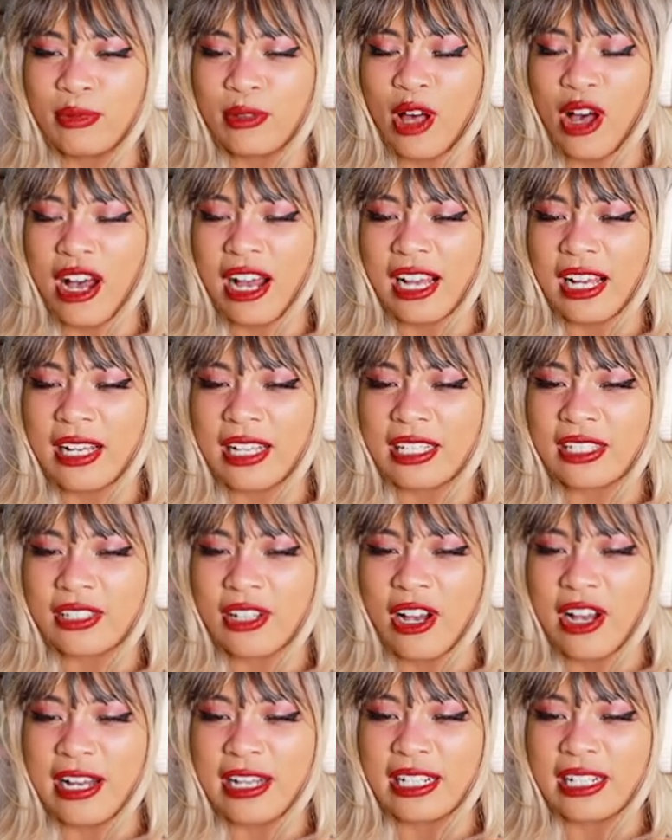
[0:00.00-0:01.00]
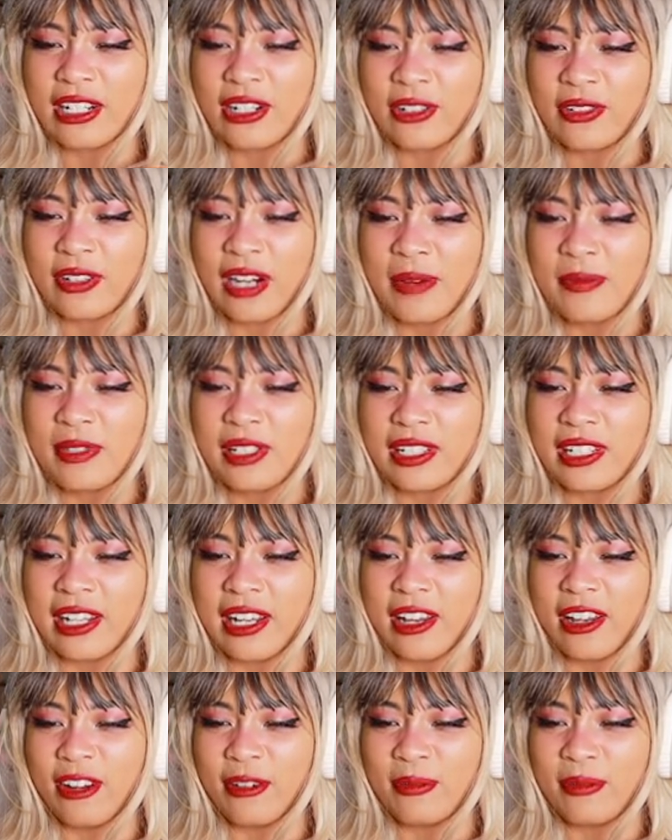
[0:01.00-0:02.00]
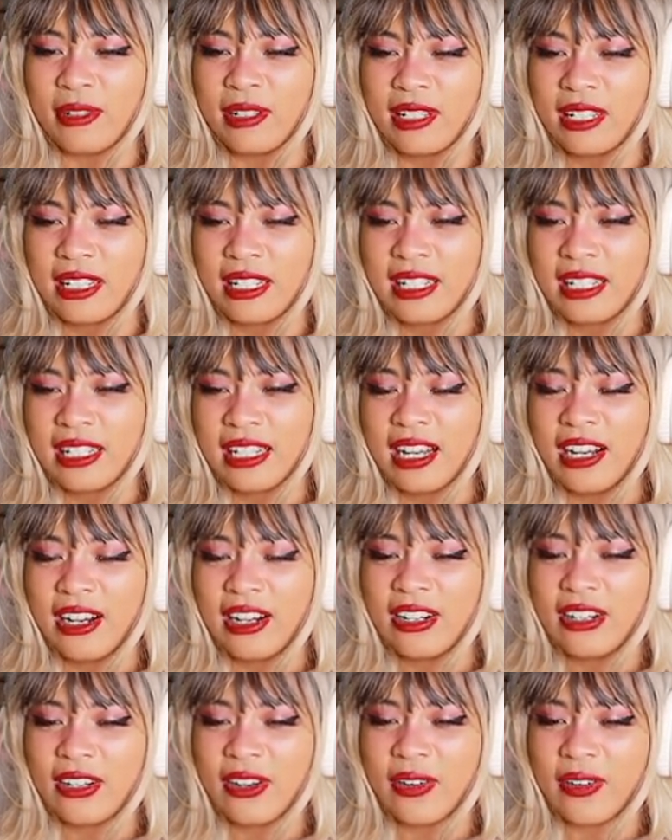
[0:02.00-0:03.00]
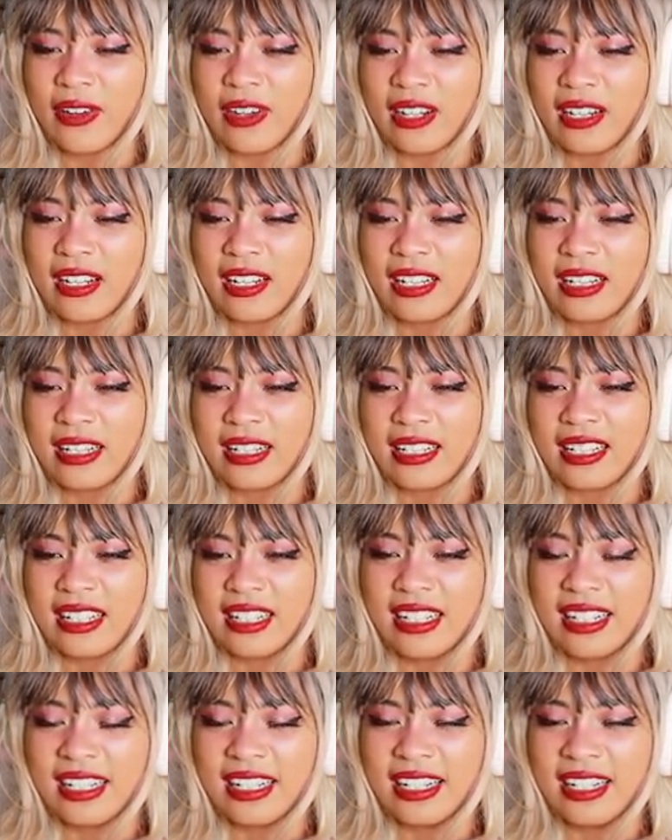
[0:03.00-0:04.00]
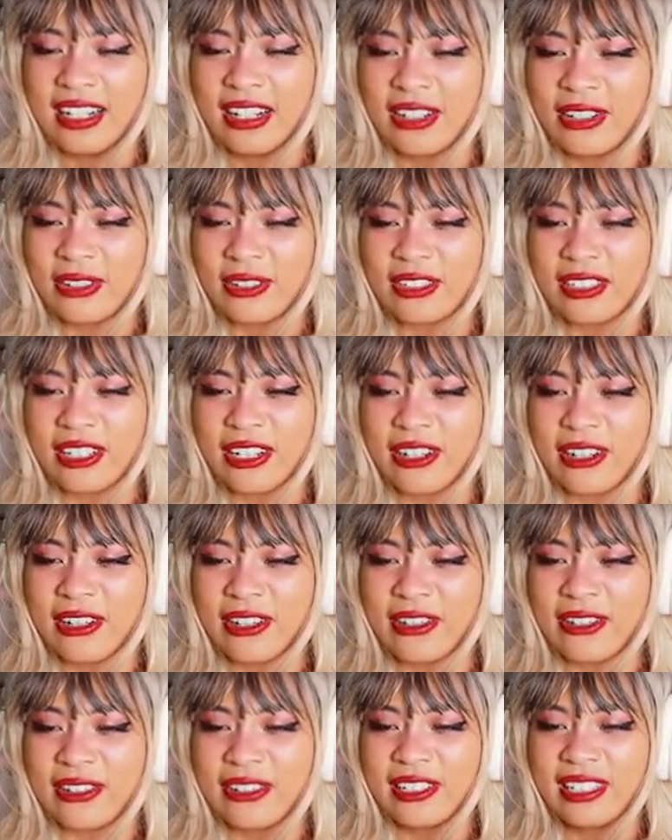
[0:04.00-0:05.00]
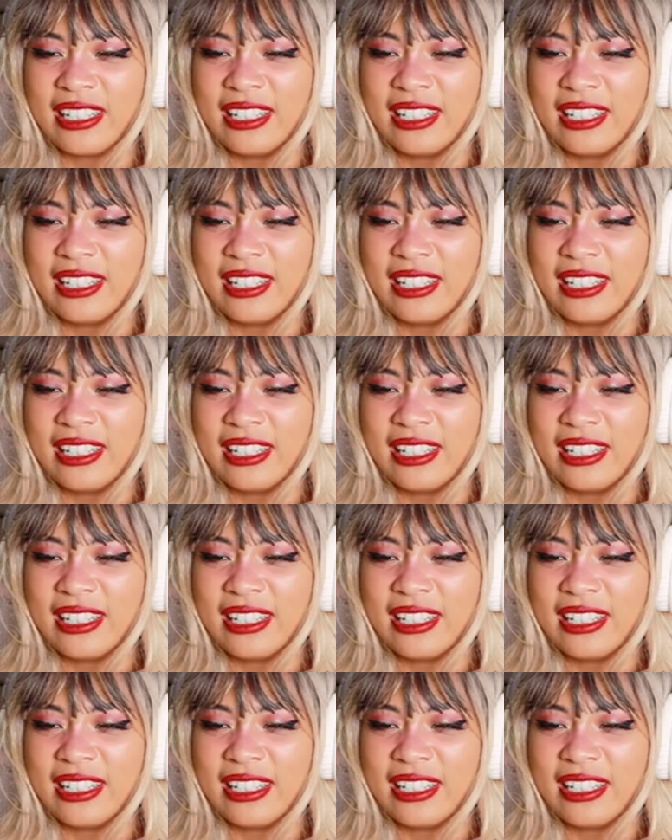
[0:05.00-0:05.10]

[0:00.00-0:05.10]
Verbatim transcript: think Bloxy is already corrupted the neighborhood. Oh. Oh no.